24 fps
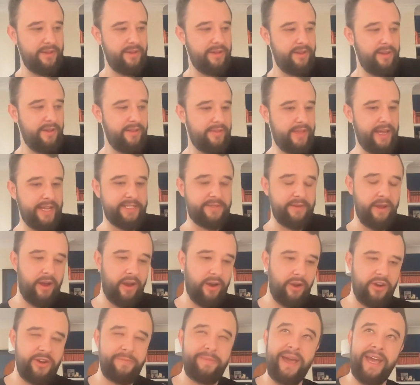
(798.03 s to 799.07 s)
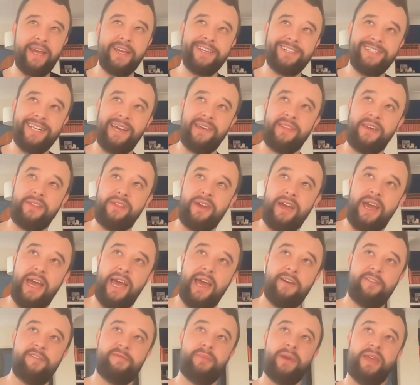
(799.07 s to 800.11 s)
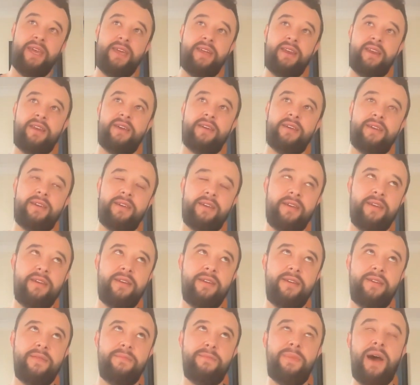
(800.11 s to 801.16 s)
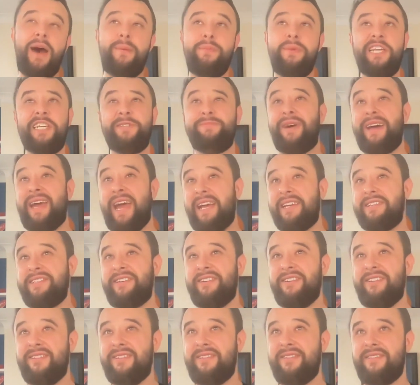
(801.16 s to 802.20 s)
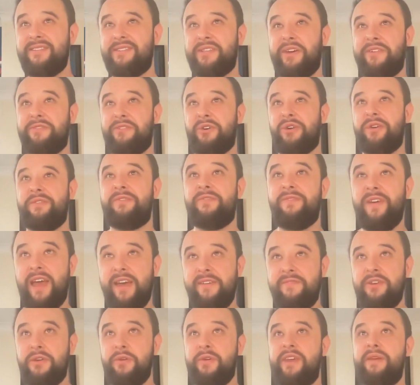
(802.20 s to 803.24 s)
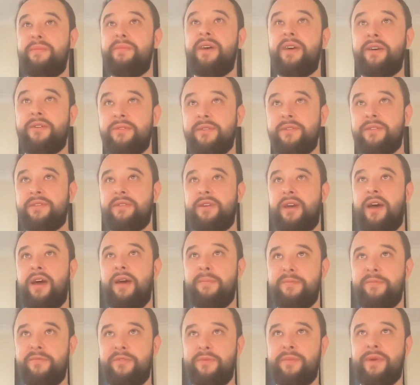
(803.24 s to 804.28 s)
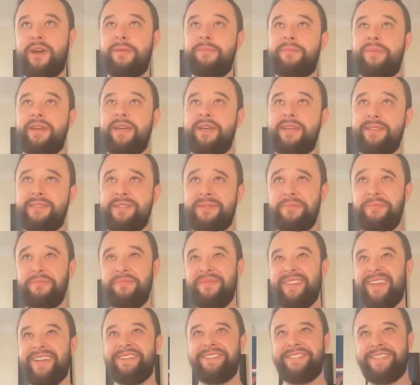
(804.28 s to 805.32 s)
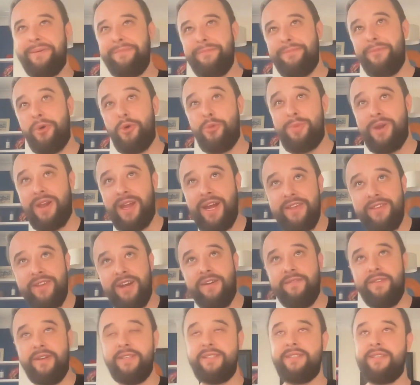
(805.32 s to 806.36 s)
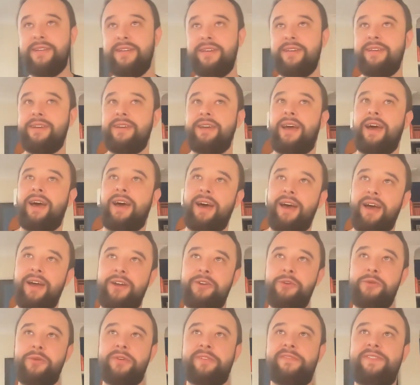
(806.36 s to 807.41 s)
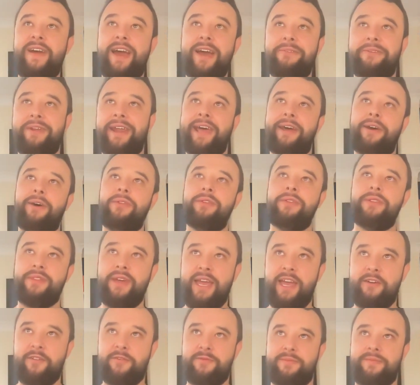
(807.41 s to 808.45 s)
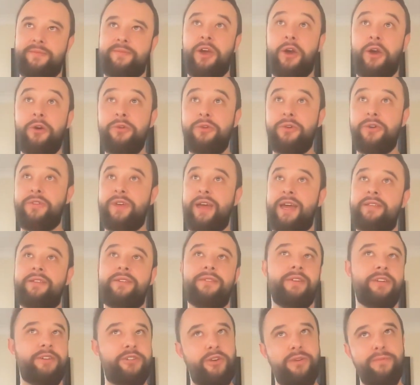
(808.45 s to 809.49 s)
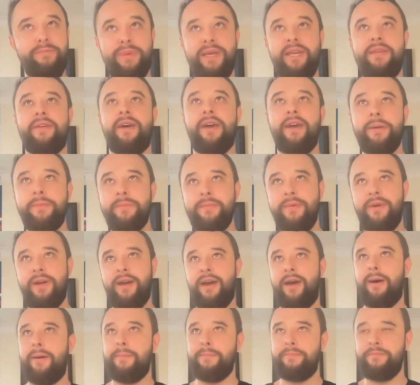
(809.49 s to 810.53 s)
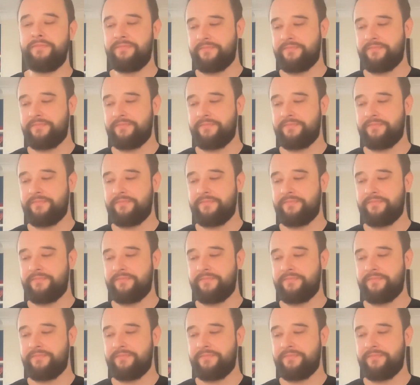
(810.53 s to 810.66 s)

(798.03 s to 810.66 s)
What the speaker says: There's a lot of packages out there that have been published by accident. So I've got a fair few emails from companies, some more polite than others, who have found out that they have code on there that shouldn't be there. And